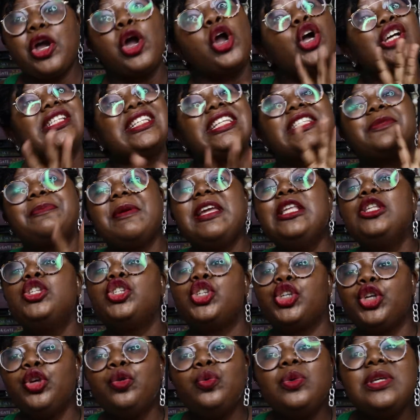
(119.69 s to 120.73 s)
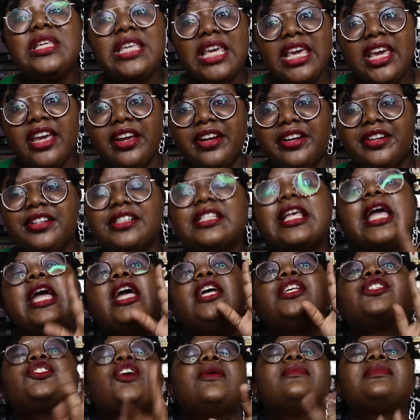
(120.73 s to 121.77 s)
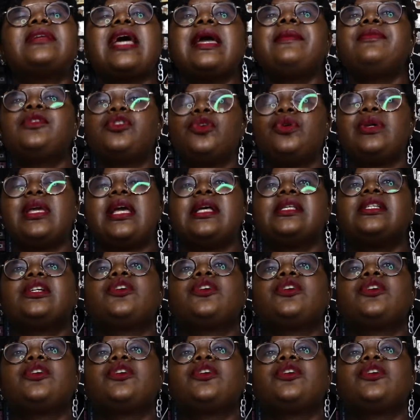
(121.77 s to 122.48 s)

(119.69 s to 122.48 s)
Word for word: because it's been two years, sometime two years